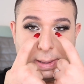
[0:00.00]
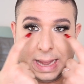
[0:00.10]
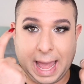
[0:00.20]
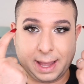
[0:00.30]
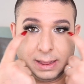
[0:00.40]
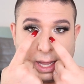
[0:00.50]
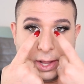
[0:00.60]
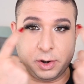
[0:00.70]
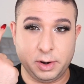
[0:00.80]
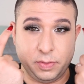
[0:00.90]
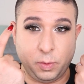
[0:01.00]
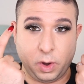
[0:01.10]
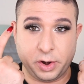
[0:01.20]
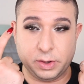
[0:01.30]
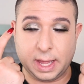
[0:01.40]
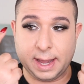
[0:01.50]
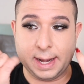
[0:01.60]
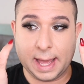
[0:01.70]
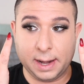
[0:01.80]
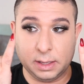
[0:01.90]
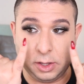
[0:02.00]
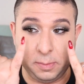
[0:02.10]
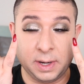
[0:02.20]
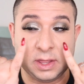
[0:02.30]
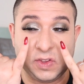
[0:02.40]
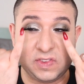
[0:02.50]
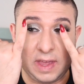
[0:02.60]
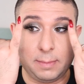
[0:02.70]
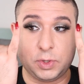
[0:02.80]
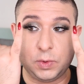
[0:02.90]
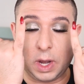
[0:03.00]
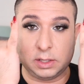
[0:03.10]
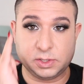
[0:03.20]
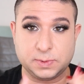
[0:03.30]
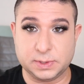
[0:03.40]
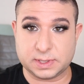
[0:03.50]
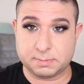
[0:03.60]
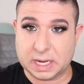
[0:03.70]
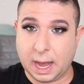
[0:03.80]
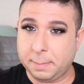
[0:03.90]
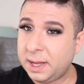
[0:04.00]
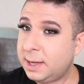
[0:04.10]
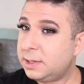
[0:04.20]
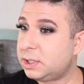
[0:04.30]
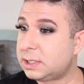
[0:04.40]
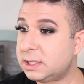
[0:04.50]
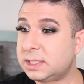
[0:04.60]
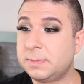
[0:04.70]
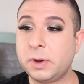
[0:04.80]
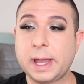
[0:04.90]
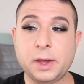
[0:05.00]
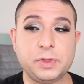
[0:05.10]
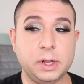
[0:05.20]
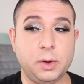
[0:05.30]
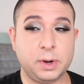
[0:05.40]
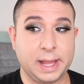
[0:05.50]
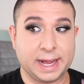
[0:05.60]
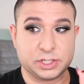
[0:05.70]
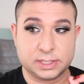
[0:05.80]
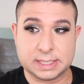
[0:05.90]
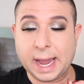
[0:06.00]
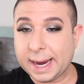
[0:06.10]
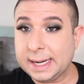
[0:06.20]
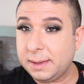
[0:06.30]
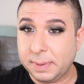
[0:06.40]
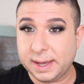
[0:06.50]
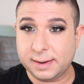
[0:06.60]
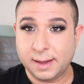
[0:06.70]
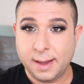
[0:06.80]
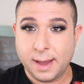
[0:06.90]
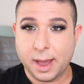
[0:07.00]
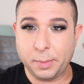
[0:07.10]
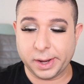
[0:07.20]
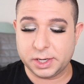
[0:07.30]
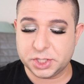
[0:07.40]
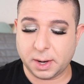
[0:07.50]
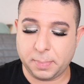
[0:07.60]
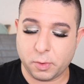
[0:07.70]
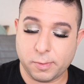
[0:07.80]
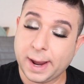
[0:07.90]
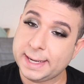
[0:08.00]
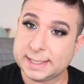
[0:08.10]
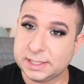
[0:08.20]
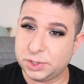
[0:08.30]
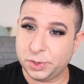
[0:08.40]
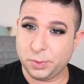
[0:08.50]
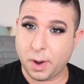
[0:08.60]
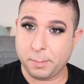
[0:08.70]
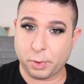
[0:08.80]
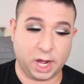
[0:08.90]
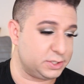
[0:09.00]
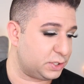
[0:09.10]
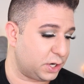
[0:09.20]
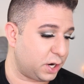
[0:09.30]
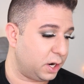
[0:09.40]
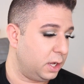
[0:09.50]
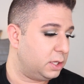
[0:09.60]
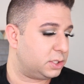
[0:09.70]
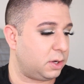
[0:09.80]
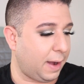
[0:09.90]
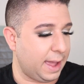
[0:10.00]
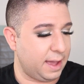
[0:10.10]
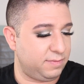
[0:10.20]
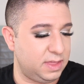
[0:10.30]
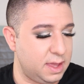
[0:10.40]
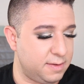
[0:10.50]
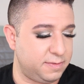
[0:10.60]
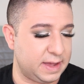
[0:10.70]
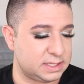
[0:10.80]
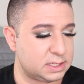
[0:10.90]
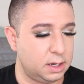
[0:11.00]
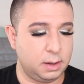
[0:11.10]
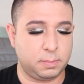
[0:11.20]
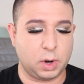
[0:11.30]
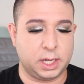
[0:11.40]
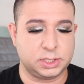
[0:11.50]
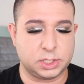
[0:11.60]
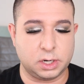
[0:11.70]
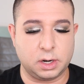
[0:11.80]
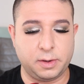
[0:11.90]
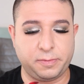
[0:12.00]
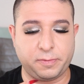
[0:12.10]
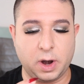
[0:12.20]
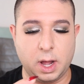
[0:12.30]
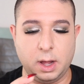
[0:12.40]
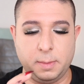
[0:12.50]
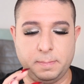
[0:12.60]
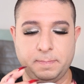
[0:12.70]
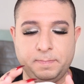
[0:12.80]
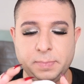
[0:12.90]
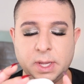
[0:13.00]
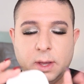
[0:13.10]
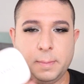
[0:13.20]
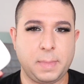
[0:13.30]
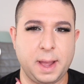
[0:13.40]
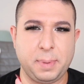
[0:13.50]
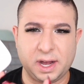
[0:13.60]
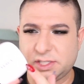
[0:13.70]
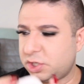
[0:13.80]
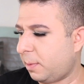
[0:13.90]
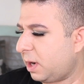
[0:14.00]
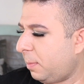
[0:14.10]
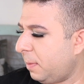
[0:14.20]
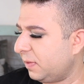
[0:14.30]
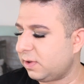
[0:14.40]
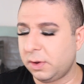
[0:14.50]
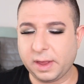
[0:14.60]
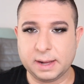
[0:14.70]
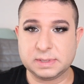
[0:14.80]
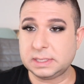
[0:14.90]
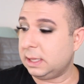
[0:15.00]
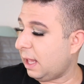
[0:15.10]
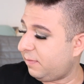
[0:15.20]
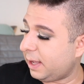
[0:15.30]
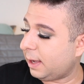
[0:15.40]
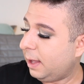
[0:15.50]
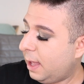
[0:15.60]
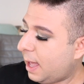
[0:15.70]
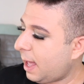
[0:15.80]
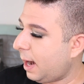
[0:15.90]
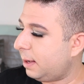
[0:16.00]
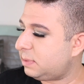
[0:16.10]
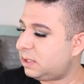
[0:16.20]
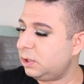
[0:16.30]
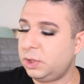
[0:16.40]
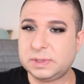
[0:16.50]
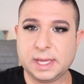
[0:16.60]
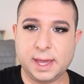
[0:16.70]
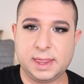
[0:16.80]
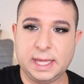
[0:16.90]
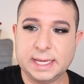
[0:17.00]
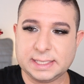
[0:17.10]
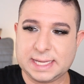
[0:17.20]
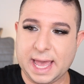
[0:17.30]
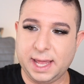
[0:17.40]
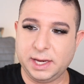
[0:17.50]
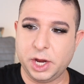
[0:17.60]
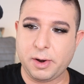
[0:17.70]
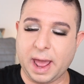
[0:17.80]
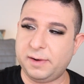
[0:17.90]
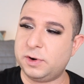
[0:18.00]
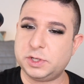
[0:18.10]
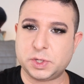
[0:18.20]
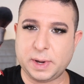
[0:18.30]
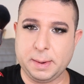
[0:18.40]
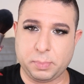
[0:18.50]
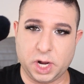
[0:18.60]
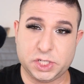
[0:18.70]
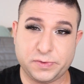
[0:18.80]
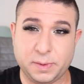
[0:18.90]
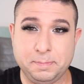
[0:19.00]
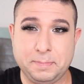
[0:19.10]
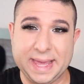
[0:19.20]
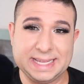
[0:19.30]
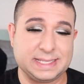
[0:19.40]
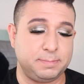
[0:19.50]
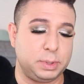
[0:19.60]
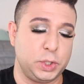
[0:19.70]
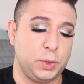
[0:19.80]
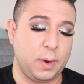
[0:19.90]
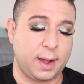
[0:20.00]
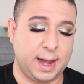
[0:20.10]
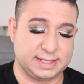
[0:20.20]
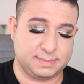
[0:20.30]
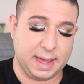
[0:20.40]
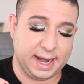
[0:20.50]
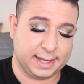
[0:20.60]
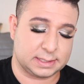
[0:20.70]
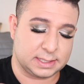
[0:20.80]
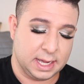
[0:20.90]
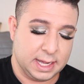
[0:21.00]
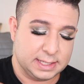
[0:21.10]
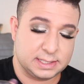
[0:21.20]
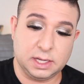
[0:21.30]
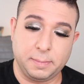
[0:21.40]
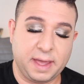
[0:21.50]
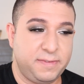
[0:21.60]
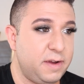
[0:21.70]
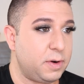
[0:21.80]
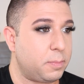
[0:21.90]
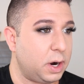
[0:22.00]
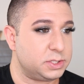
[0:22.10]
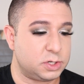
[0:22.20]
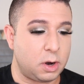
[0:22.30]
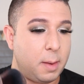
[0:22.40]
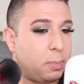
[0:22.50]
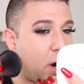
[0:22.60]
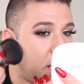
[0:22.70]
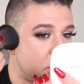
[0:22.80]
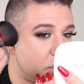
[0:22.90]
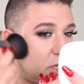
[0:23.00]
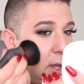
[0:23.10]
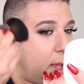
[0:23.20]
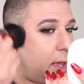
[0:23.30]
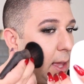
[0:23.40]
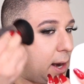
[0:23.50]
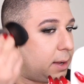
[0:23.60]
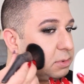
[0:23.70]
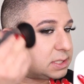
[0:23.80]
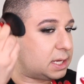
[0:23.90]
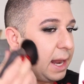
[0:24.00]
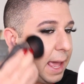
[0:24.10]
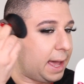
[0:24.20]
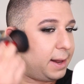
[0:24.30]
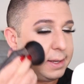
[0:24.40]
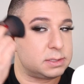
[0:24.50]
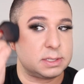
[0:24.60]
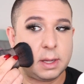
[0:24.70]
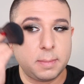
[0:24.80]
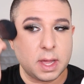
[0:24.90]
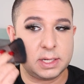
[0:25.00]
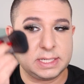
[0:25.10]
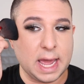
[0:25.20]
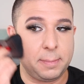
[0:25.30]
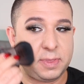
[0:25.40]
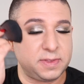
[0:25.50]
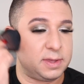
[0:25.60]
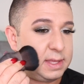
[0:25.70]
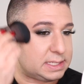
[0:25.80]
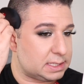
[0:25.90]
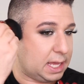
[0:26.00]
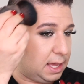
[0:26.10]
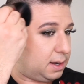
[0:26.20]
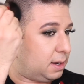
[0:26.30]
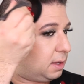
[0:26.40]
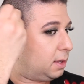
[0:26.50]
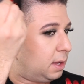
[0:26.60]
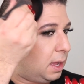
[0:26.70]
black liner in the waterline and a little bit of the same two colors we used up top just to smoke out the lower lash a tiny bit. And we're gonna jump right into bronzer. So I have the Vesca bronzer from my BoxyCharm a couple months ago that I'm still loving. And I'm still using the 10 year anniversary brush from Base Blue Cosmetics. Still my favorite bronzer brush. And I'm just gonna add some depth to the skin.